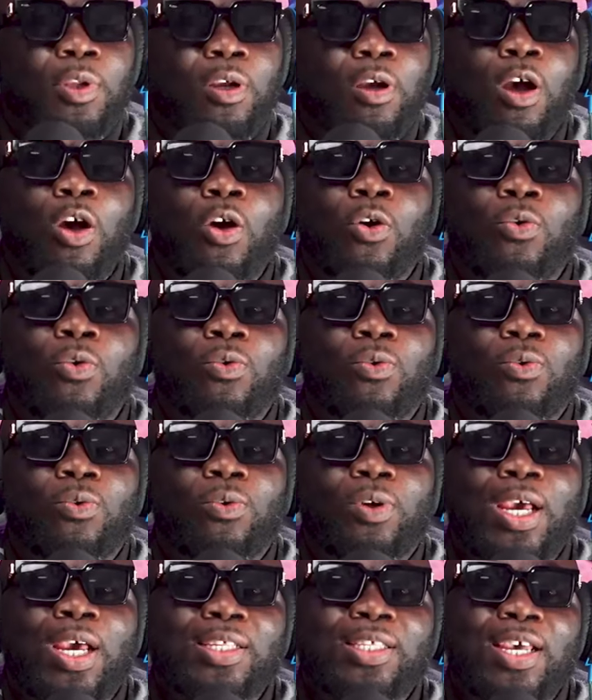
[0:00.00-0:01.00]
Oh,
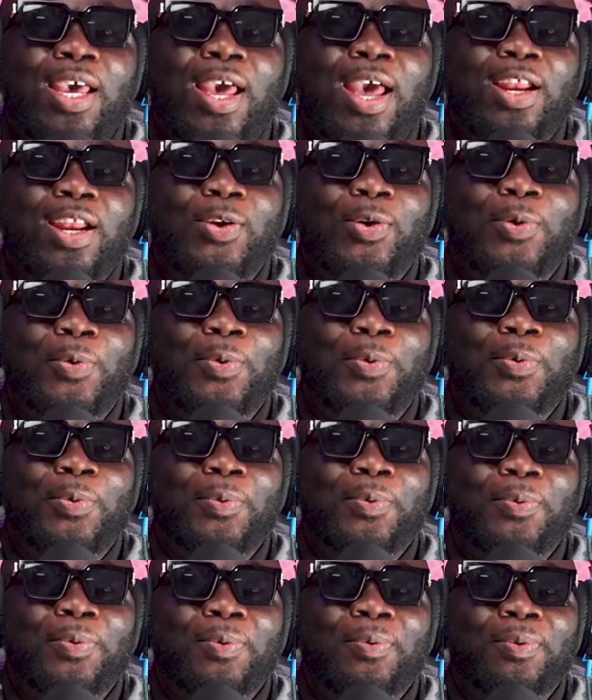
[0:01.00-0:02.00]
that's it, I know.
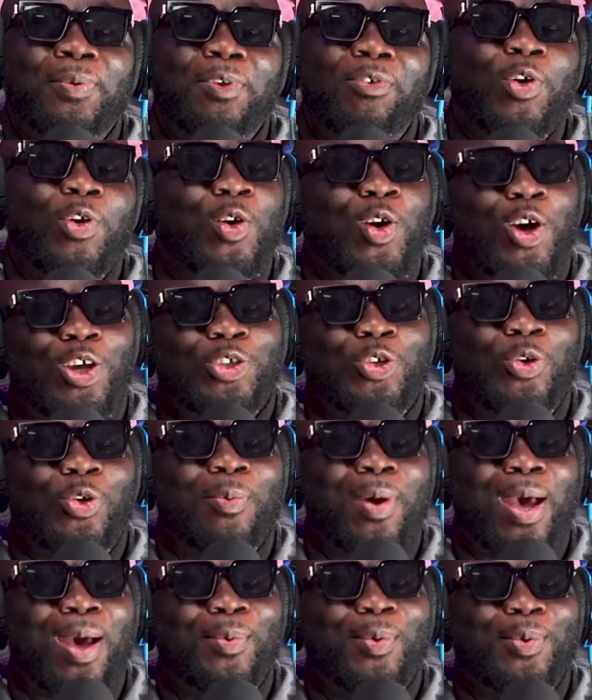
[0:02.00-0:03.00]
You forgot Street
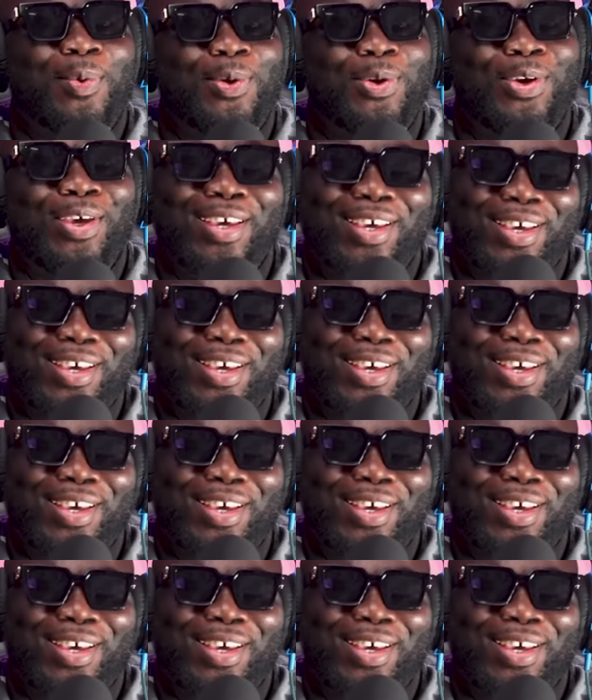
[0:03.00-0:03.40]
Bible.